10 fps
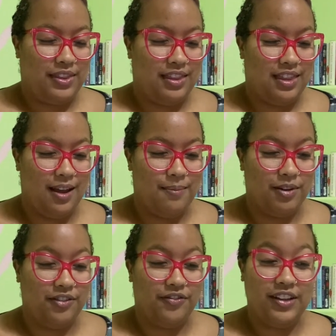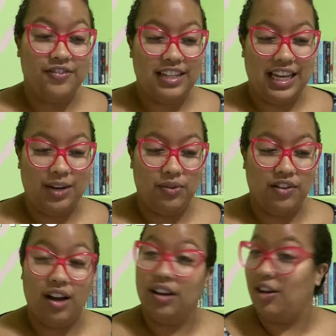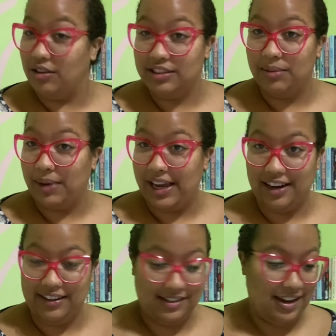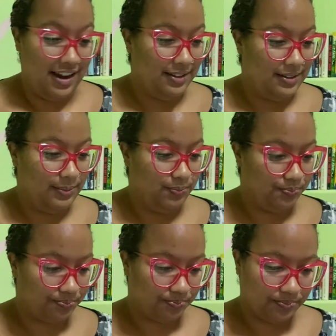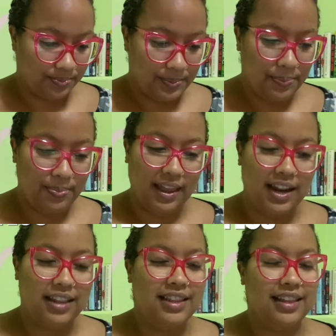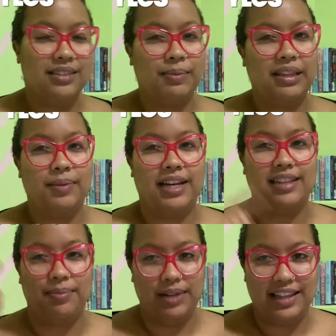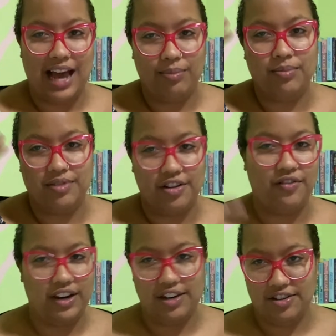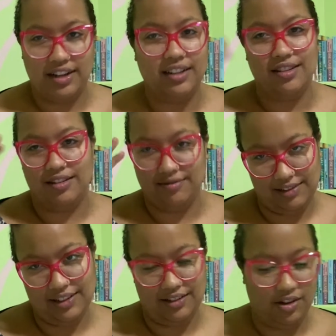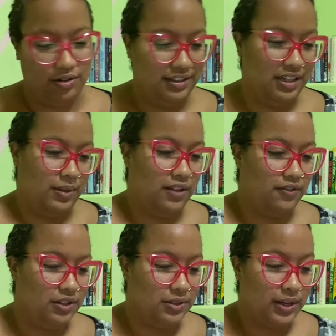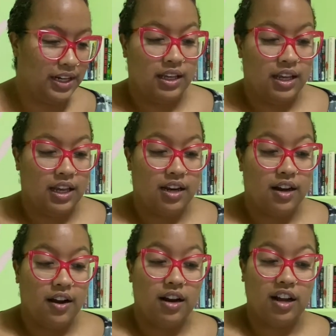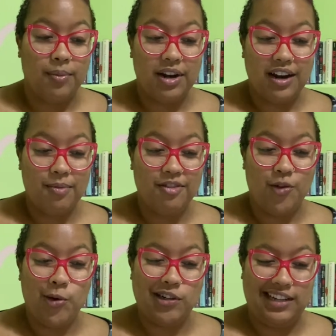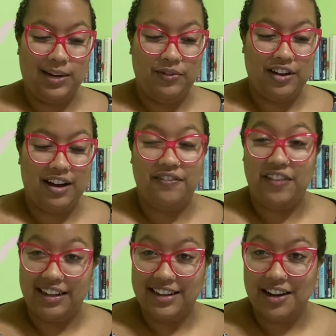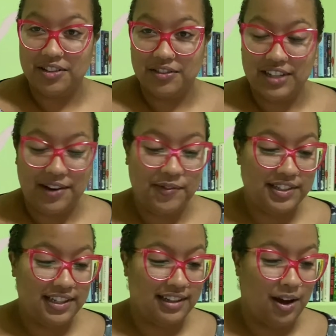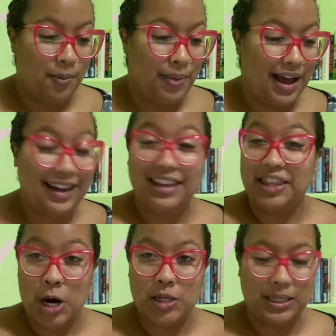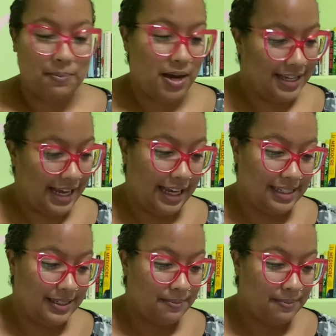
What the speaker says: Number 15, we've got Golden by Harry Styles. And I think that's mainly because I play the album start to finish, and so Golden's gonna be the first one. Coming in at number 14, we've got Fake Tales of San Francisco by The Arctic Monkeys.